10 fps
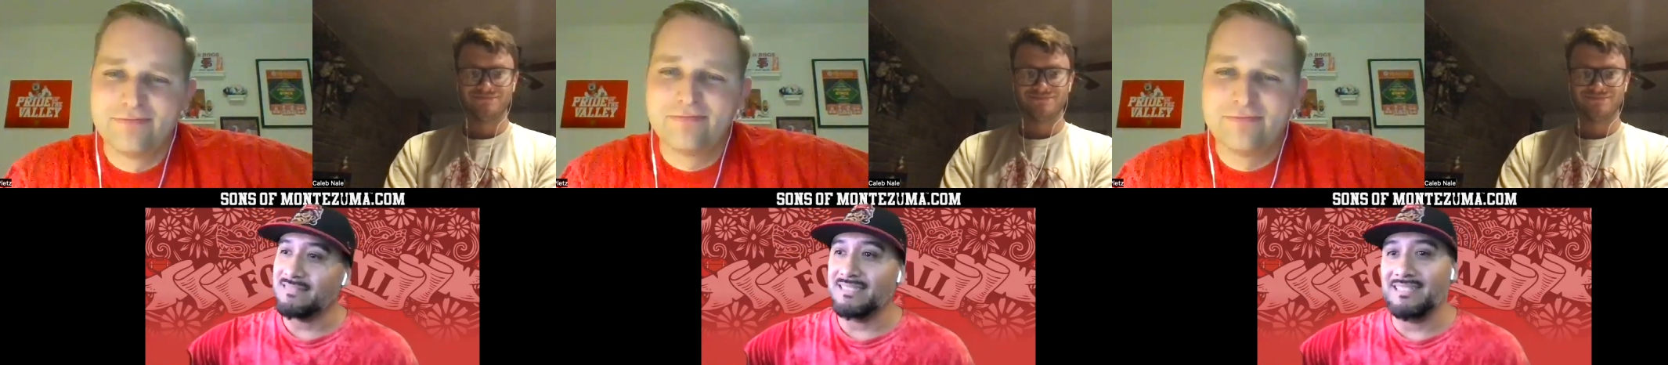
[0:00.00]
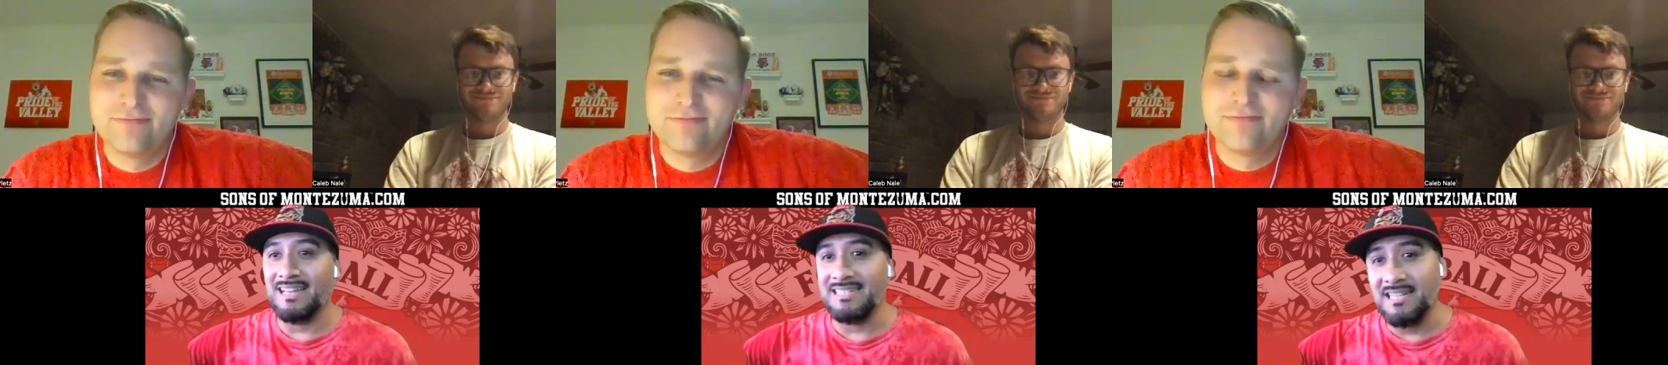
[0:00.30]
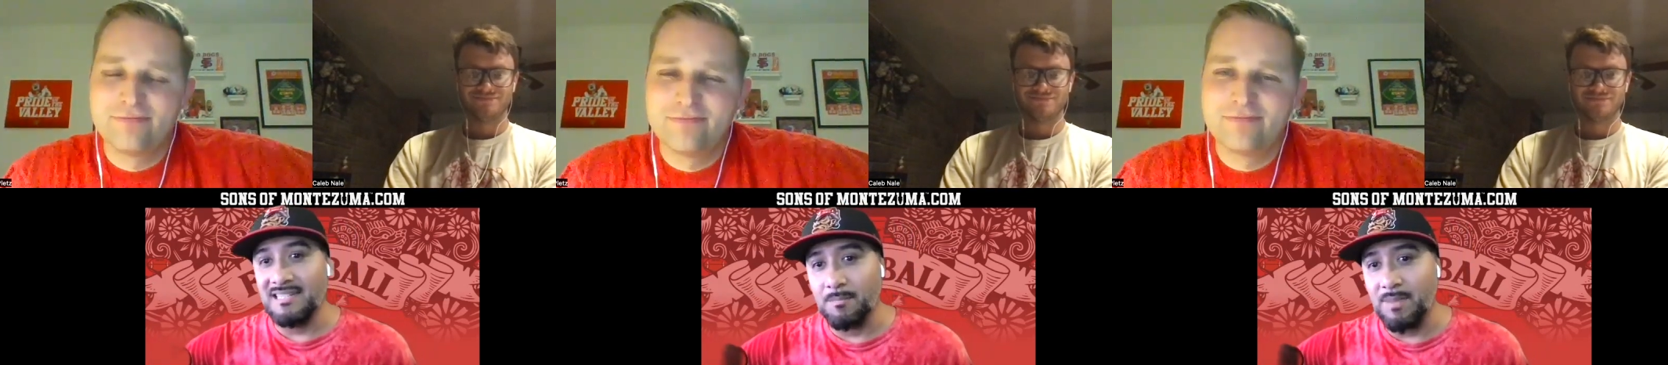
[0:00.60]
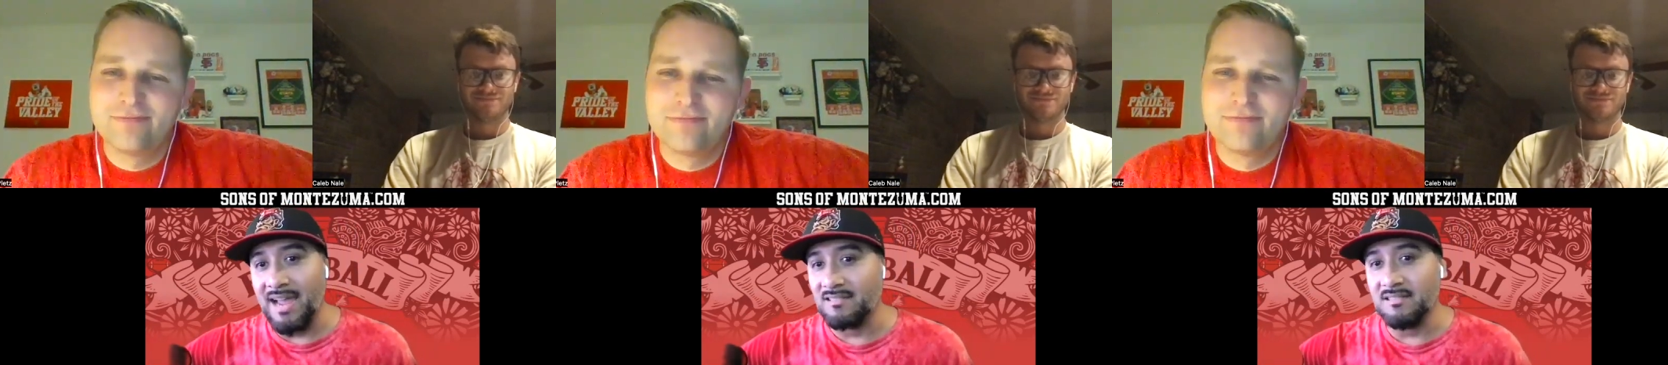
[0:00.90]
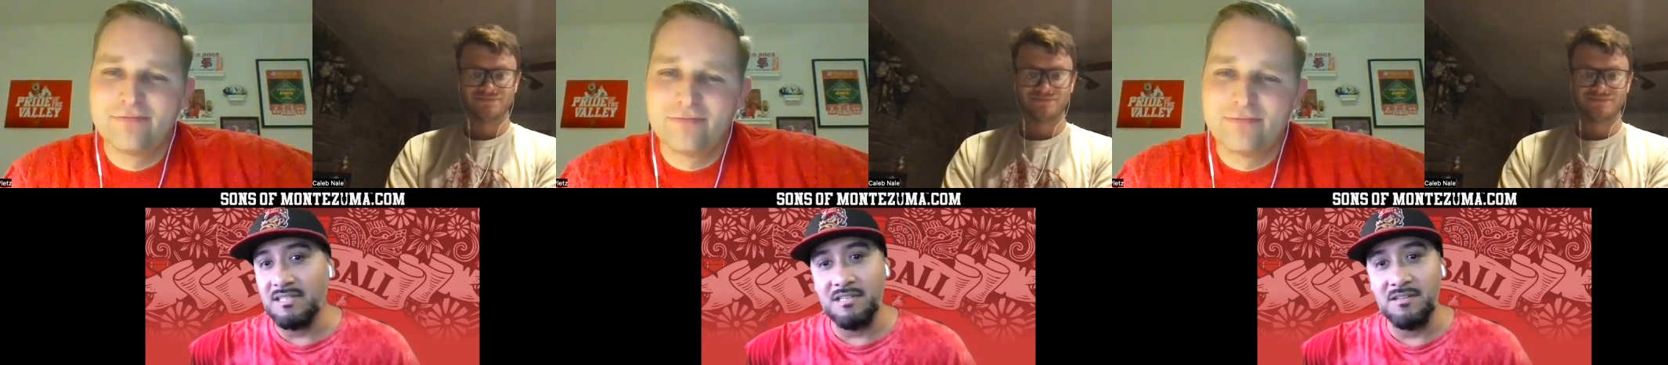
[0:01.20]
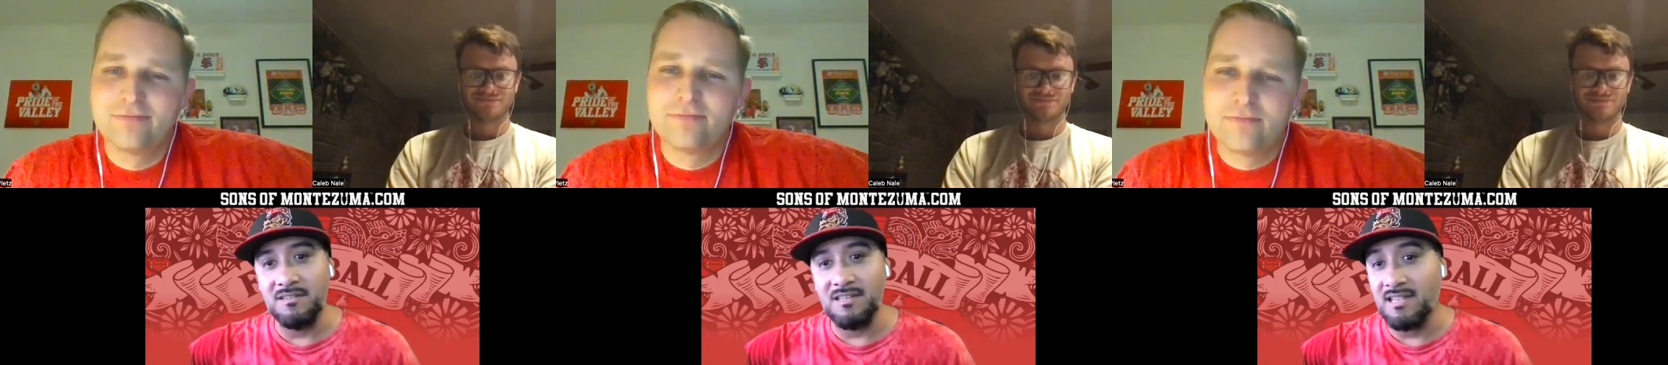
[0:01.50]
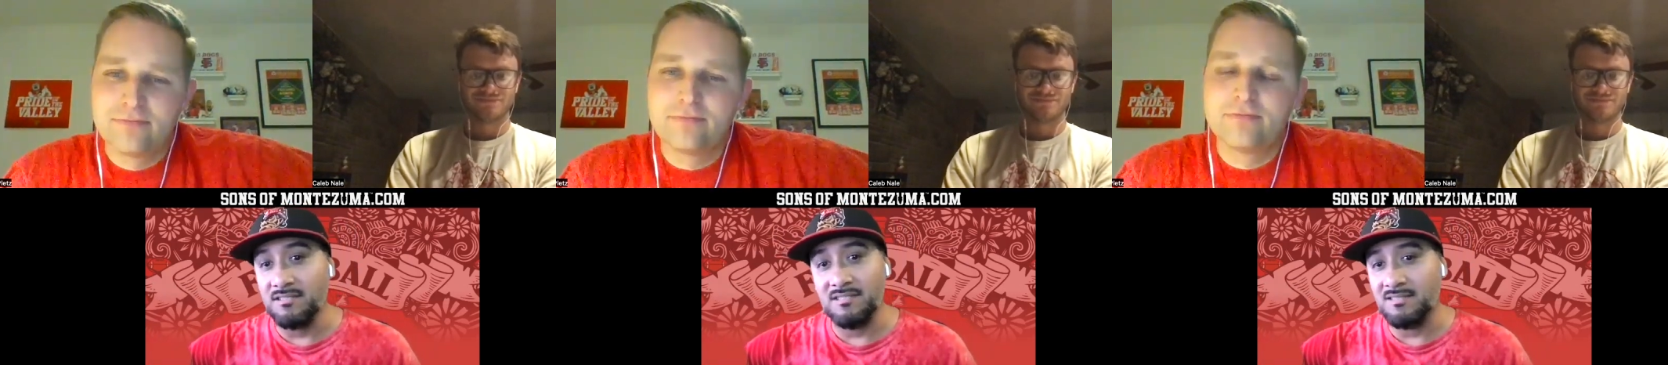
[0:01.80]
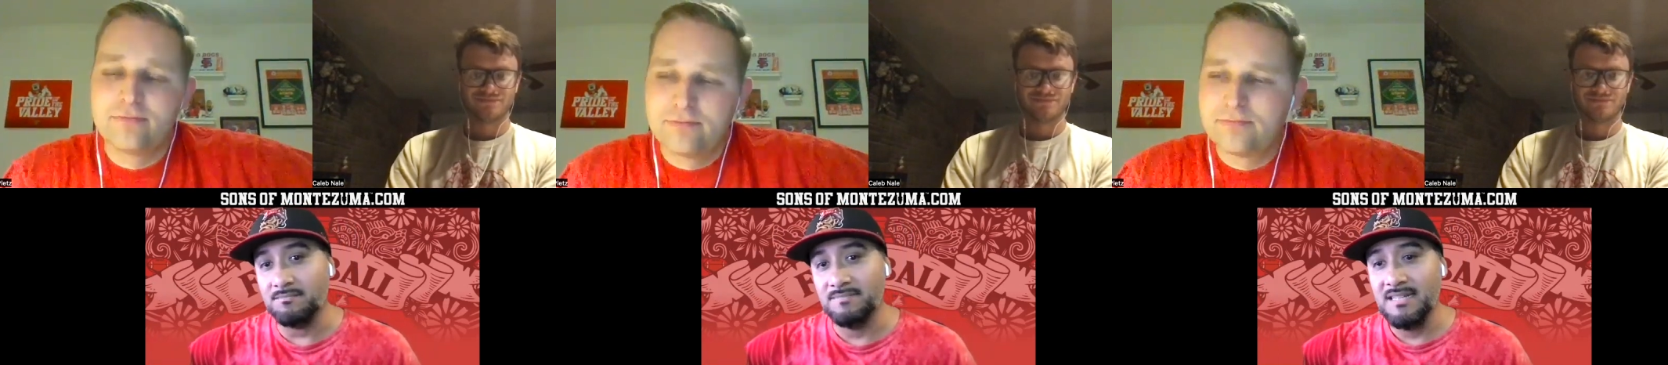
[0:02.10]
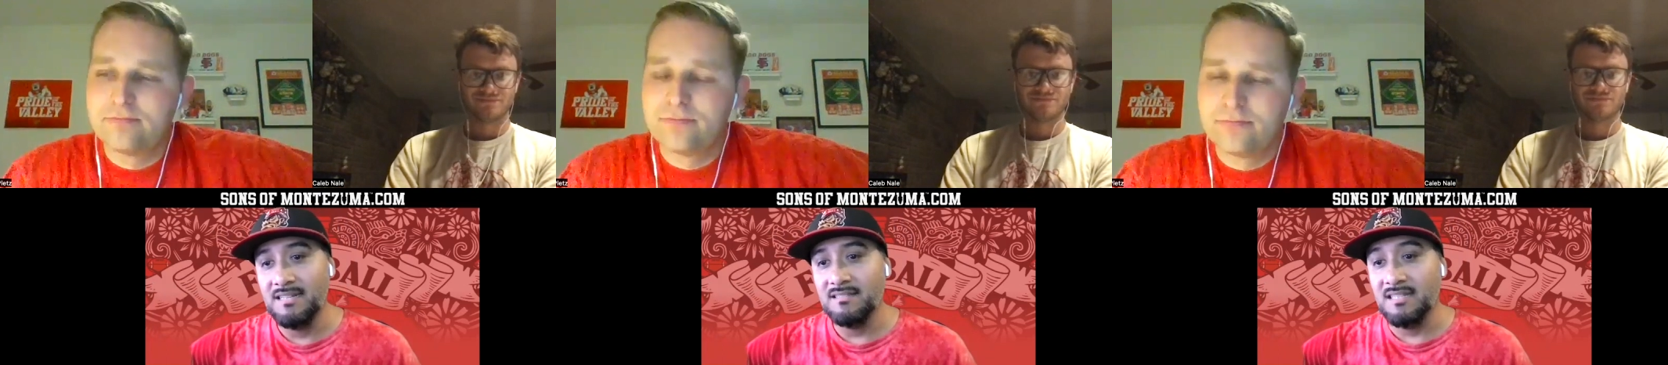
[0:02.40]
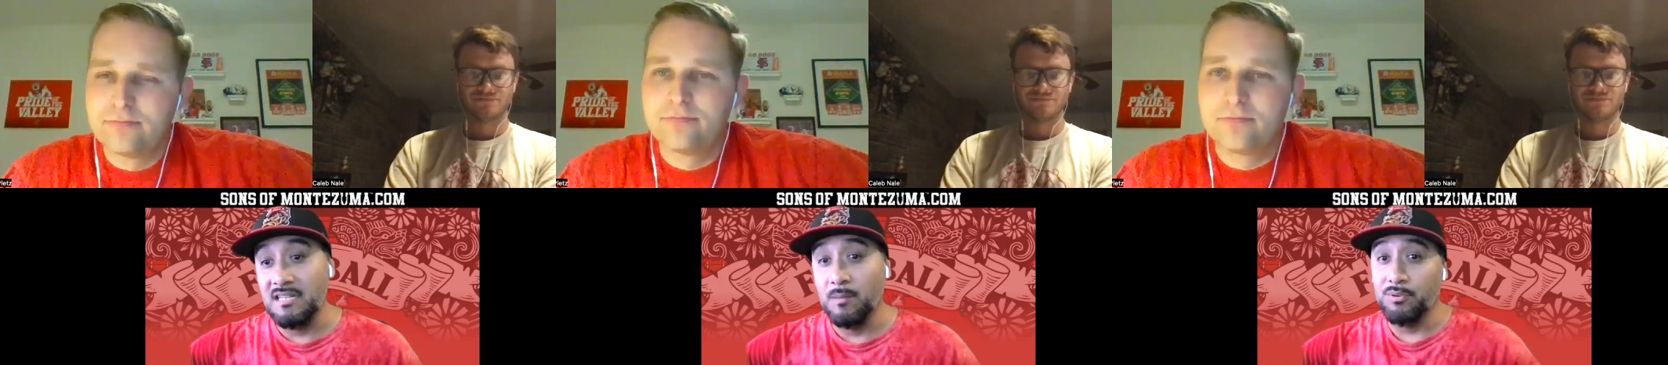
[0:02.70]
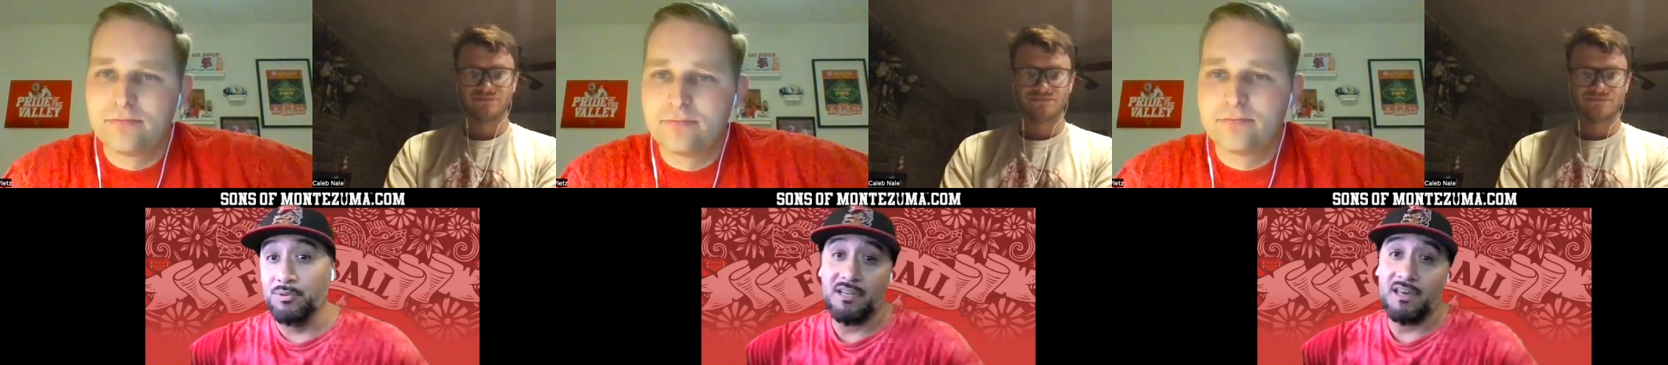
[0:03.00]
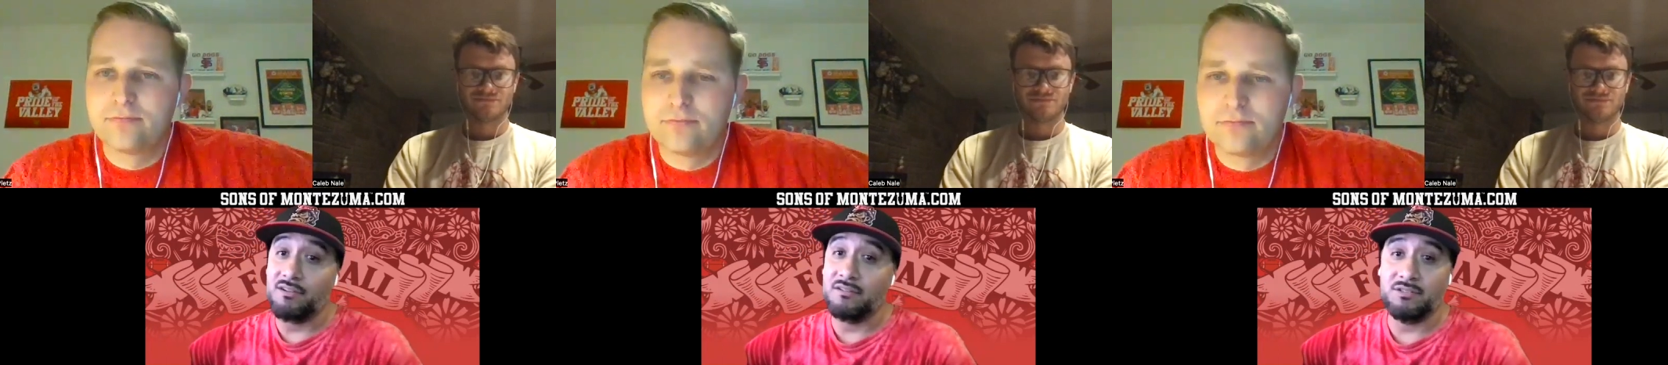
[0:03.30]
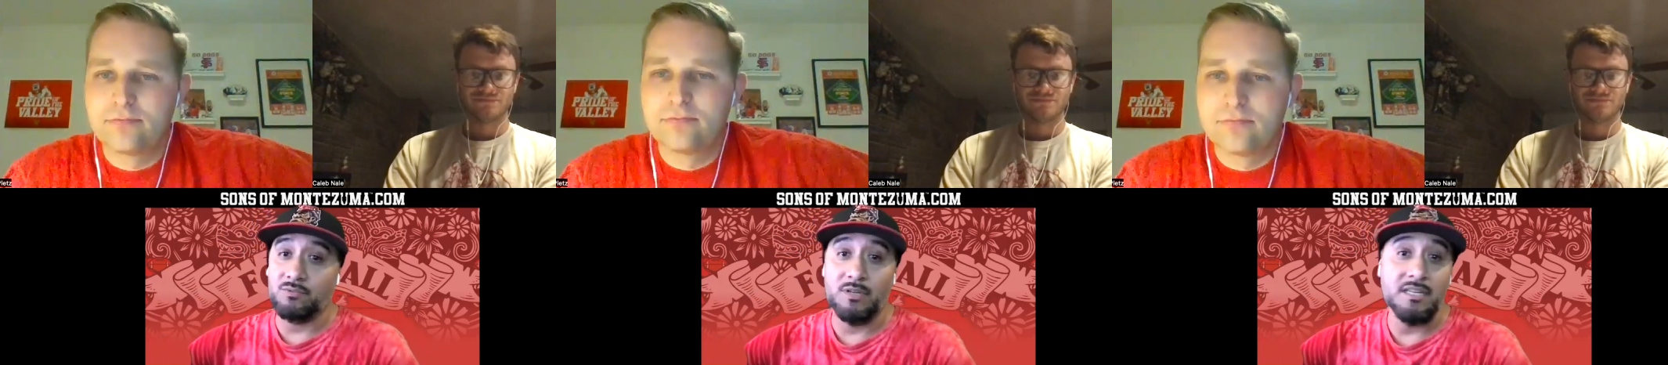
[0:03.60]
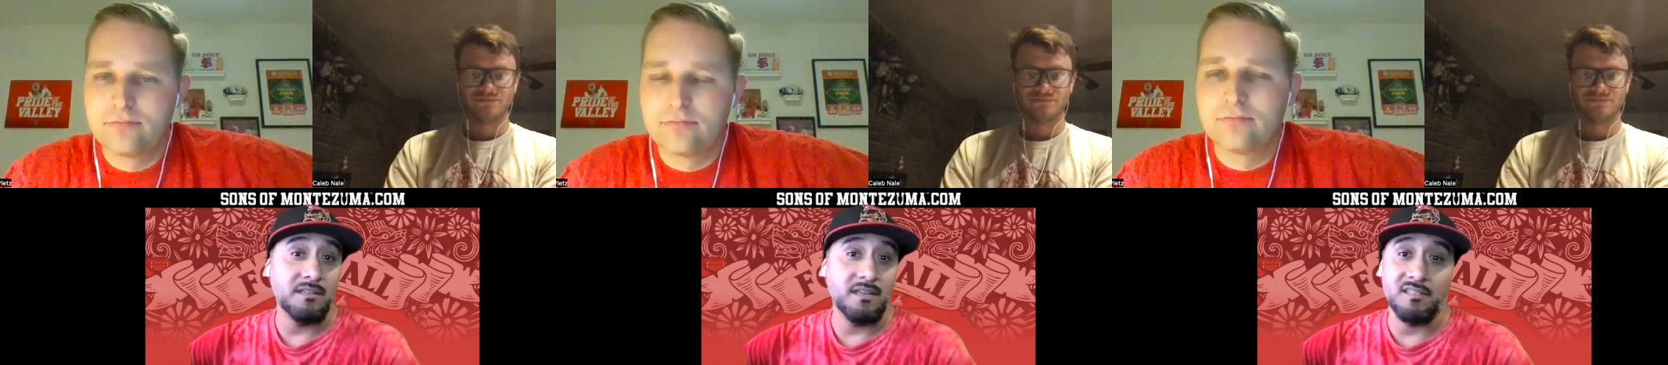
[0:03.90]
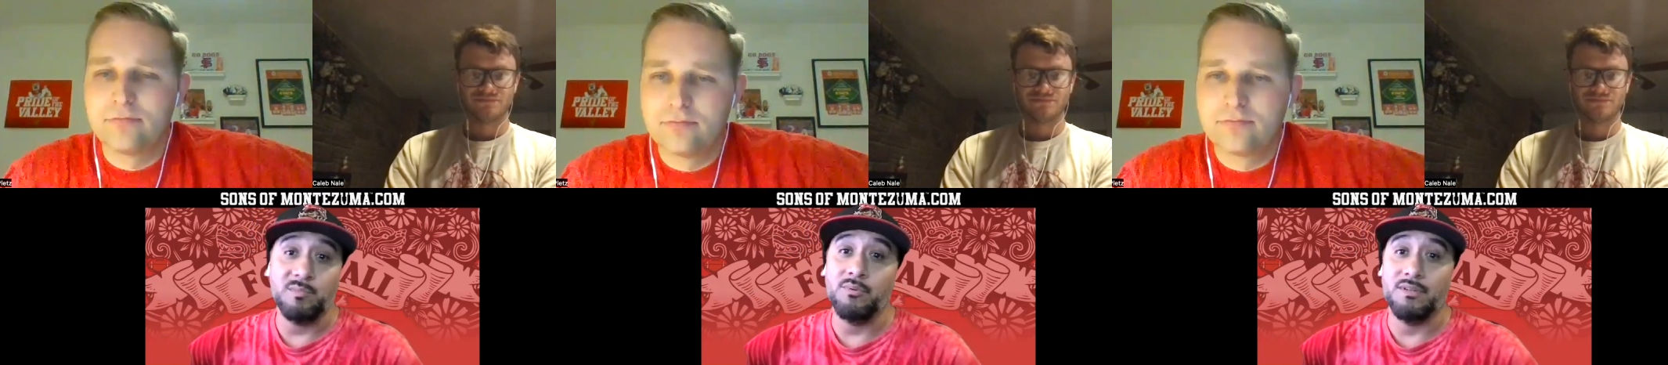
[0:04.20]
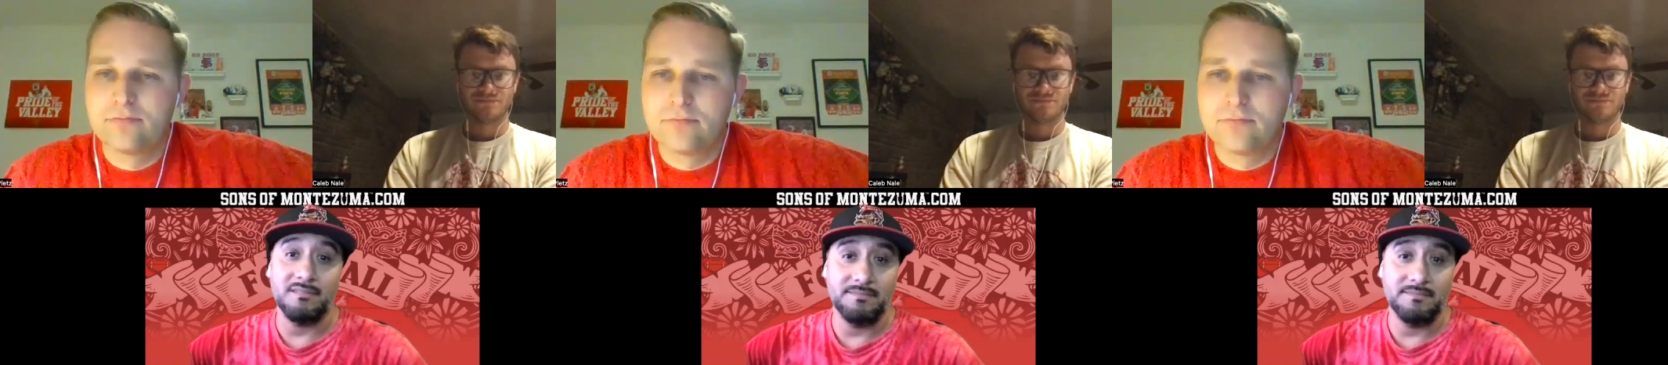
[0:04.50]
Speaker 1: that takes a back seat. You know, the guys just they need to pull together and just win at this point.